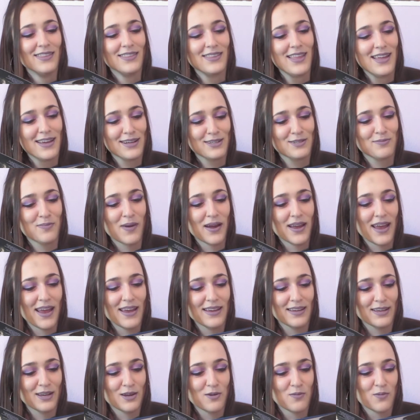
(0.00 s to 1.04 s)
licked my
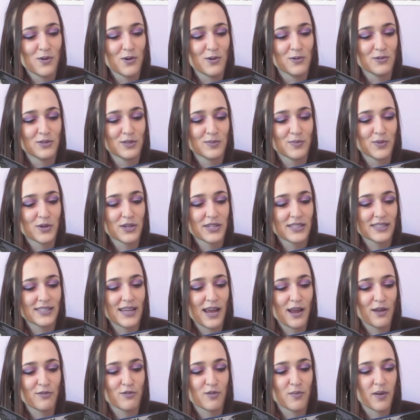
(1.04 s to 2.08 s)
aching wounds, put a
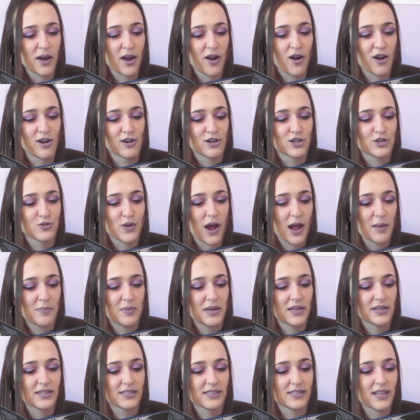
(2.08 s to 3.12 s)
stake through my heart and dragged
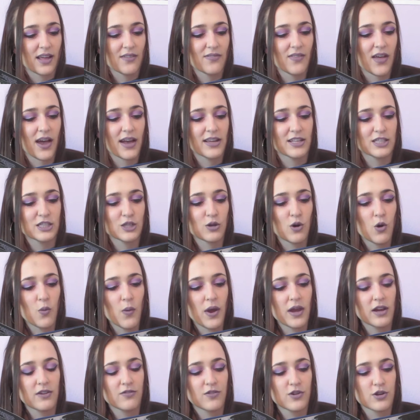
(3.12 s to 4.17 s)
me into sunlight. So
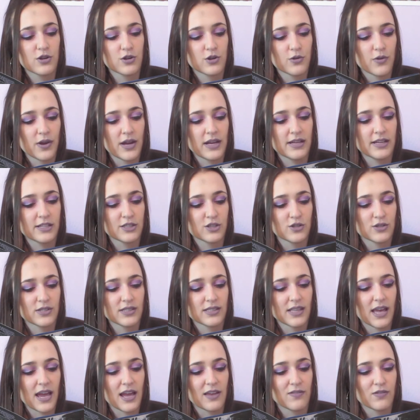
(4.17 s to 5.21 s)
awake for your greed as you're
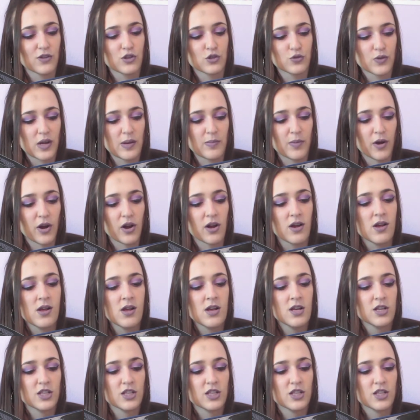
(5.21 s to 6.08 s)
slaying the dreamer.